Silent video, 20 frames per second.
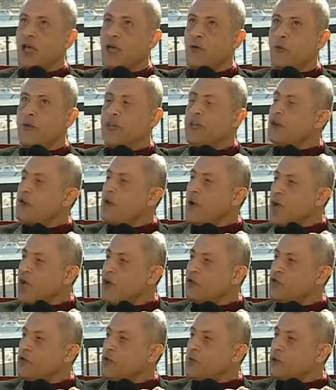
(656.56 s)
we know
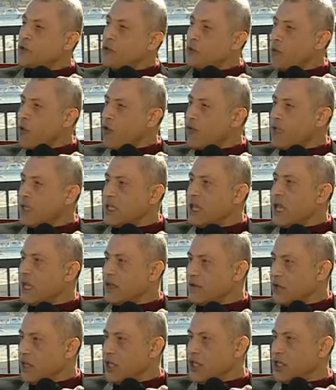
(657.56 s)
how to promote
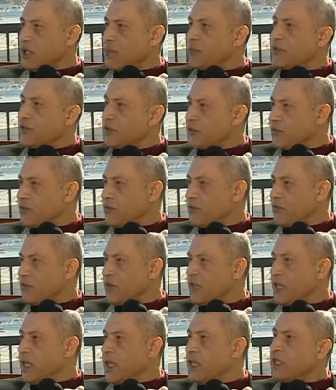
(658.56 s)
now Egypt through
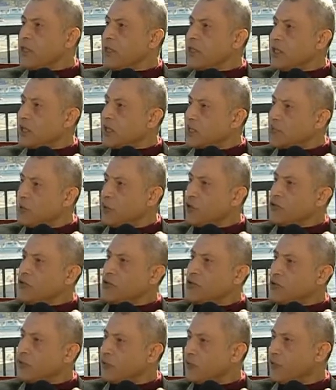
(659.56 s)
the
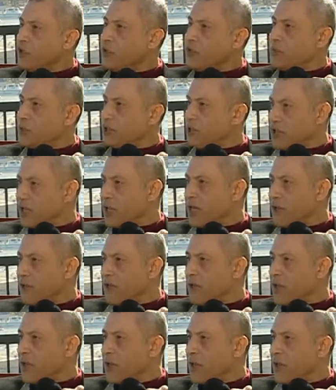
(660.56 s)
sports tourism itself,
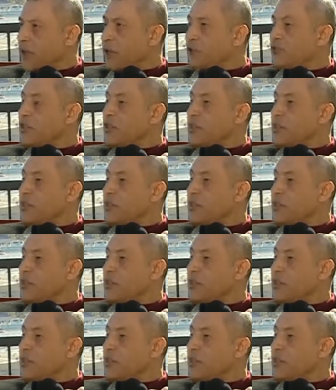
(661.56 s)
because